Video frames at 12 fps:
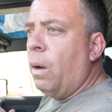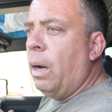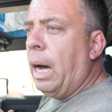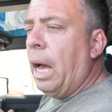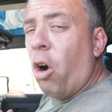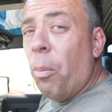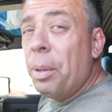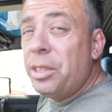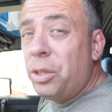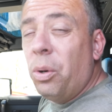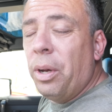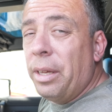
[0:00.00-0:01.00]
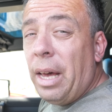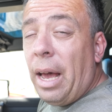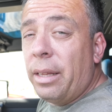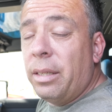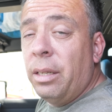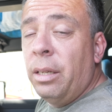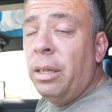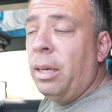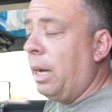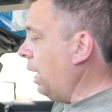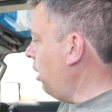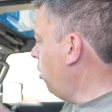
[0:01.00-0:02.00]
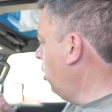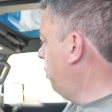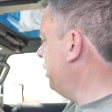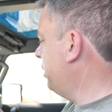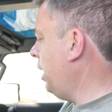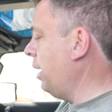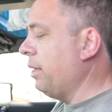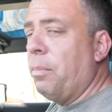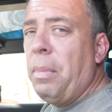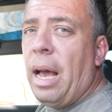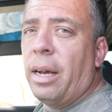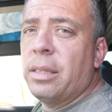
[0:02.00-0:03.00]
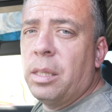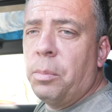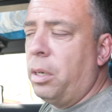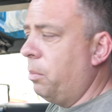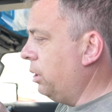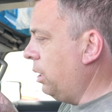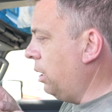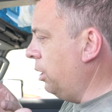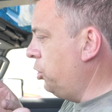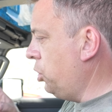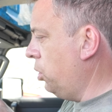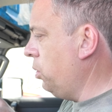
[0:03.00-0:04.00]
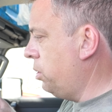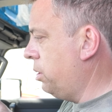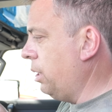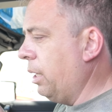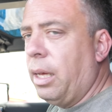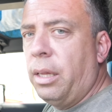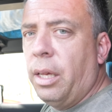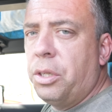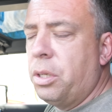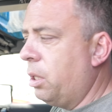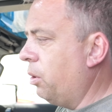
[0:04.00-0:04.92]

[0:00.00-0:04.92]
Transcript: I hope it's doing that. I hope it's getting the maximum juice, and I'll let you know